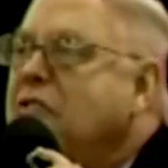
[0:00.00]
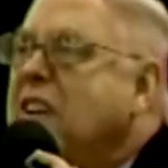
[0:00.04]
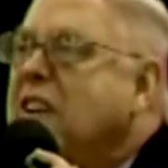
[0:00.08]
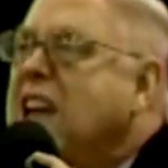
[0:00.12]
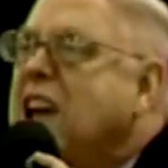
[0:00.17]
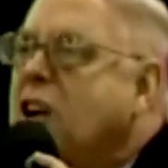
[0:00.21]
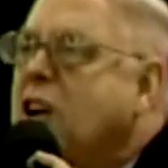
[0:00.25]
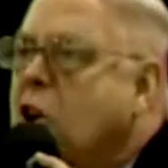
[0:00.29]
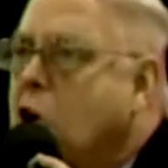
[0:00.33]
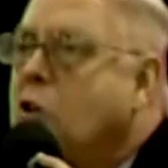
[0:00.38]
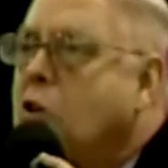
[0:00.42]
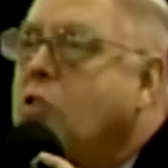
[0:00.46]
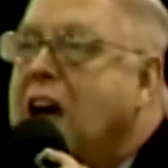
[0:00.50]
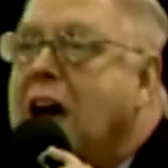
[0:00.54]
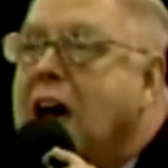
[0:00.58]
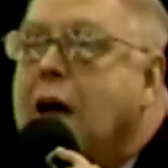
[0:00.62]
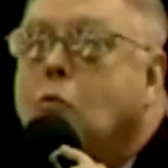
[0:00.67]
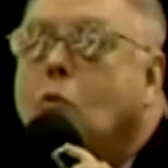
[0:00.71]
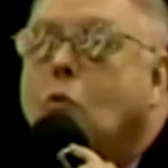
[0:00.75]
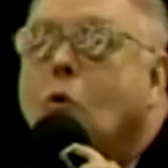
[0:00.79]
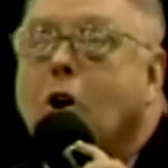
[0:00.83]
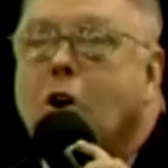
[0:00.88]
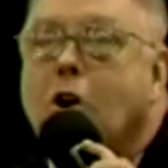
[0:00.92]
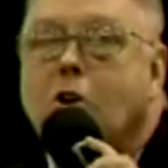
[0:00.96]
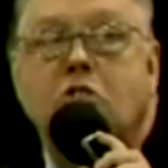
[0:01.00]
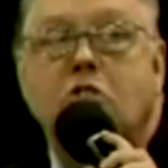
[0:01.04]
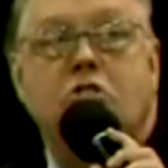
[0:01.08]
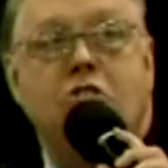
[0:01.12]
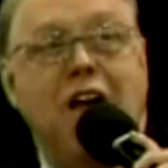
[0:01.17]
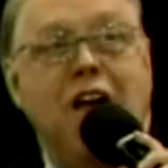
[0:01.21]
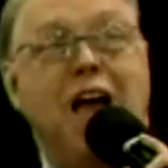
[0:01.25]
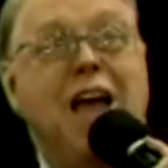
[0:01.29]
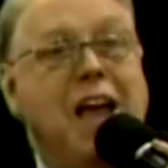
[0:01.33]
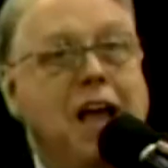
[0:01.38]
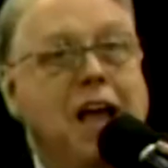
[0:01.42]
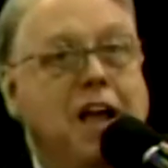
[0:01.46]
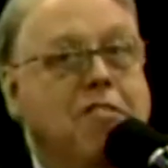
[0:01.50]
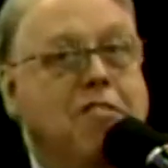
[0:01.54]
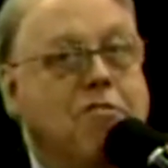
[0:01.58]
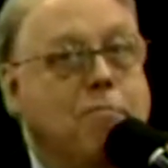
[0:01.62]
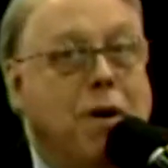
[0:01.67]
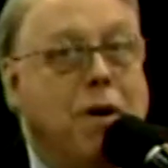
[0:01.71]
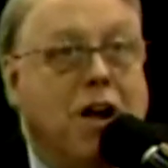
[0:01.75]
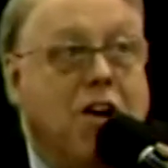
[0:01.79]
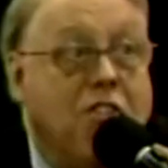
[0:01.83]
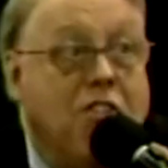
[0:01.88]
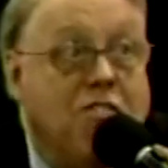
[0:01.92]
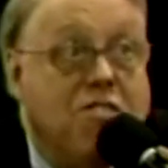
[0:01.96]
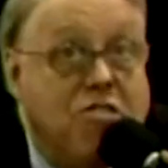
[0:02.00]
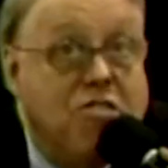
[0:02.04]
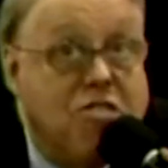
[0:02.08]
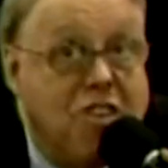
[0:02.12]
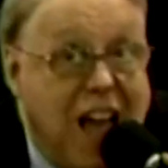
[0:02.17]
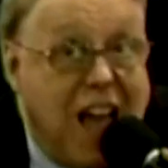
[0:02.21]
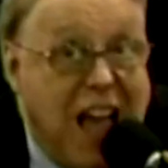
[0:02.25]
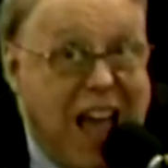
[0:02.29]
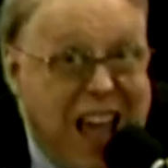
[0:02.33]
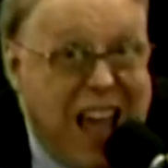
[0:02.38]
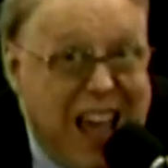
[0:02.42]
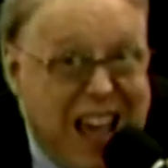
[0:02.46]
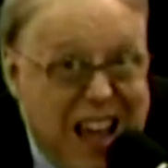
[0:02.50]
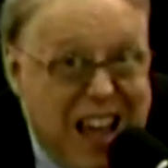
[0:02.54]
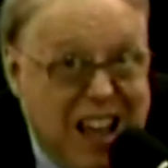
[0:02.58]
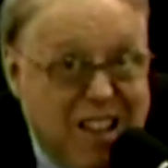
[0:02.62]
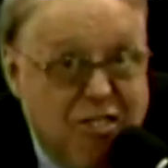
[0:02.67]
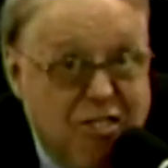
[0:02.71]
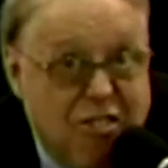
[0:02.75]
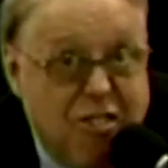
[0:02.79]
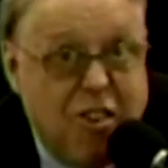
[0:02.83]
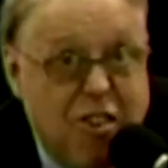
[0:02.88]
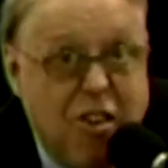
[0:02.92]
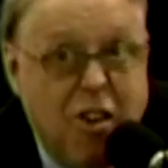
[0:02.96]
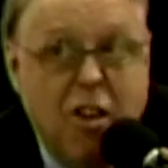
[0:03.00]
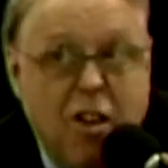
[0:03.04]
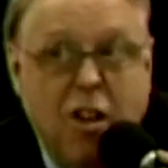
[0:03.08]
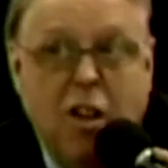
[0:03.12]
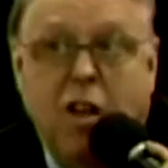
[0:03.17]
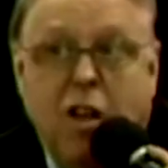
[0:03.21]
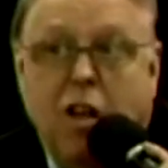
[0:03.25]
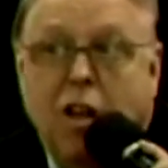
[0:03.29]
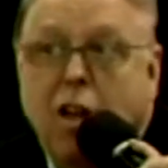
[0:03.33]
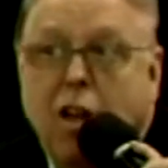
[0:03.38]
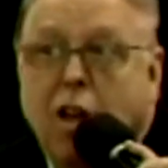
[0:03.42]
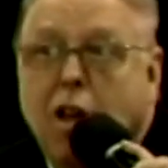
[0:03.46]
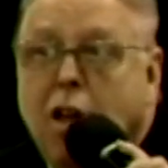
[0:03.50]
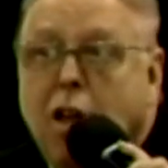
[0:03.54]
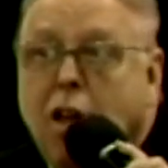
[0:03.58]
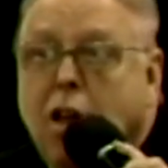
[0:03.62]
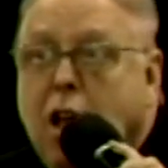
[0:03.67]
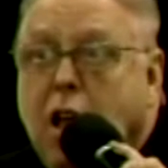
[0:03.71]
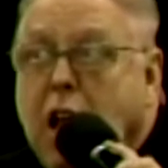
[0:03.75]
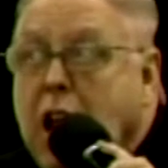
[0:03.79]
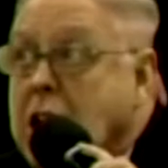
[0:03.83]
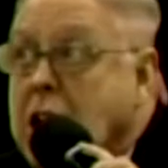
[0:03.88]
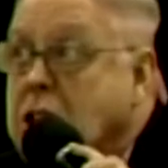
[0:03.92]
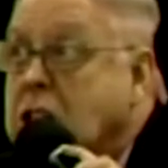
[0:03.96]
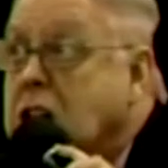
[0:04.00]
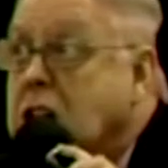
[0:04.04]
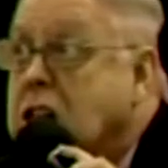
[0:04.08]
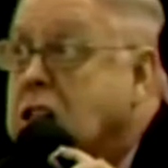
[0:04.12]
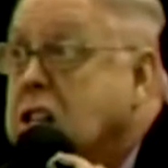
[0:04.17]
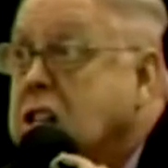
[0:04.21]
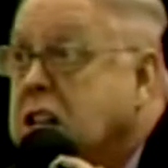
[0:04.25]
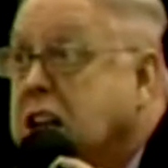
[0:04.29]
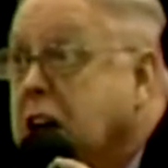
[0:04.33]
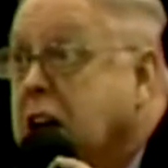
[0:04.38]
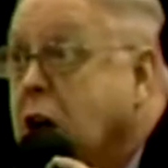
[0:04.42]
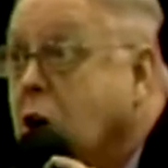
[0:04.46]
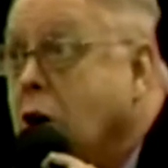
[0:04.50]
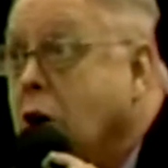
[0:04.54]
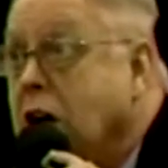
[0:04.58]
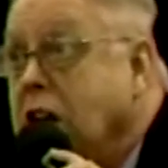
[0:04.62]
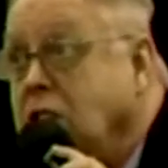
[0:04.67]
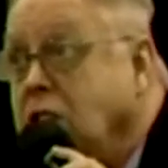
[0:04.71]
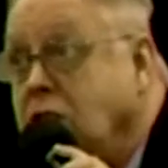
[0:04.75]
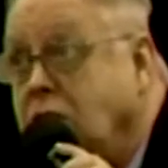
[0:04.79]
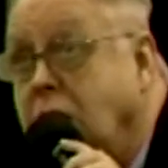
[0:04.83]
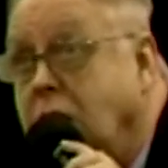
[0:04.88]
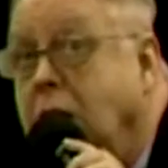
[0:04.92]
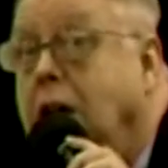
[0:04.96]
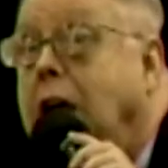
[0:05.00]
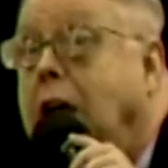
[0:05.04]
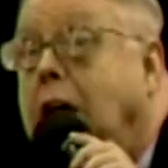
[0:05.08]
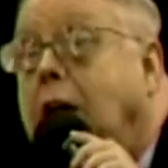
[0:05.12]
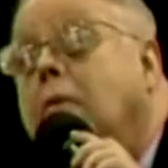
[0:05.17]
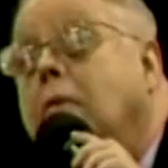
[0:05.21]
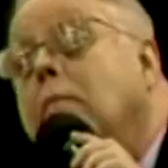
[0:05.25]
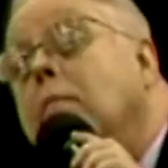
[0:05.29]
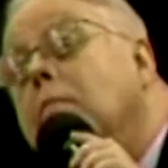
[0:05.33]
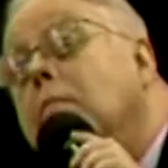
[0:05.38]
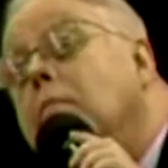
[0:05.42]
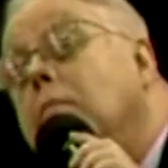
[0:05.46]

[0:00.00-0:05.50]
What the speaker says: fear that word change because change is a scary thing.